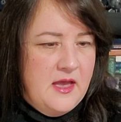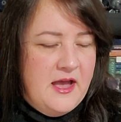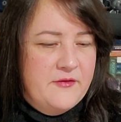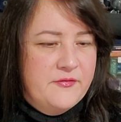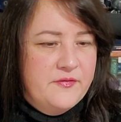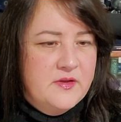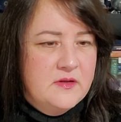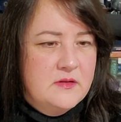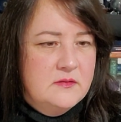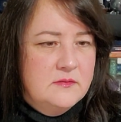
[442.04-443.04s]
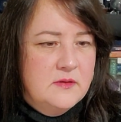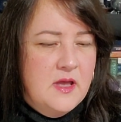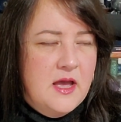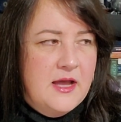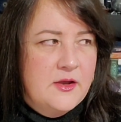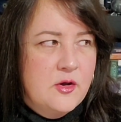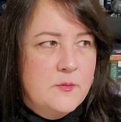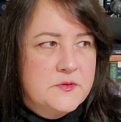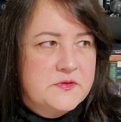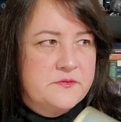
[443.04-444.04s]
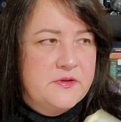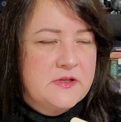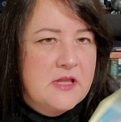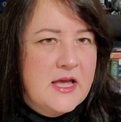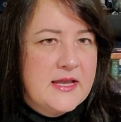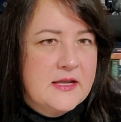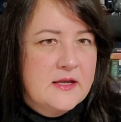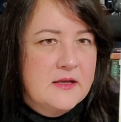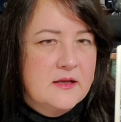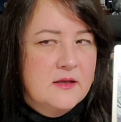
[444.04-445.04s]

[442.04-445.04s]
I almost feel like